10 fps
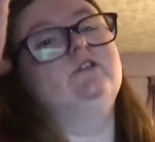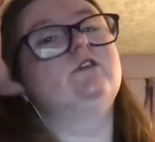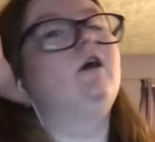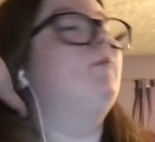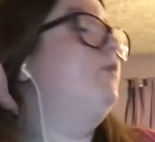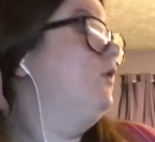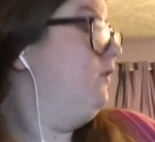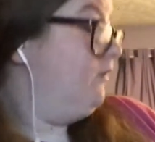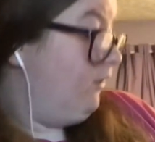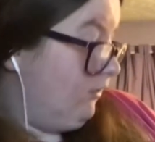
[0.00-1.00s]
is up
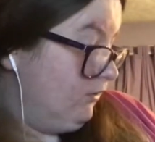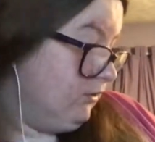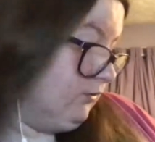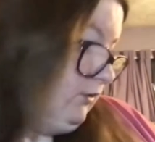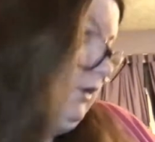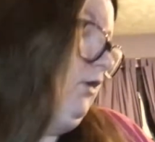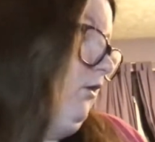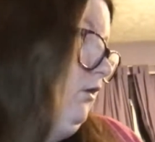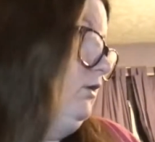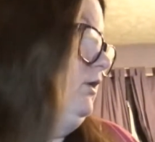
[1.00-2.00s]
literally
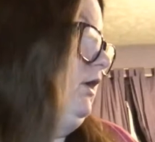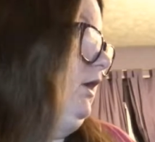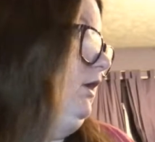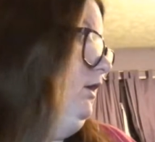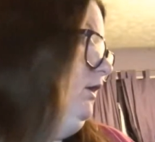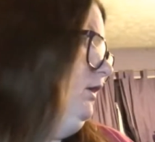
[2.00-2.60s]
all night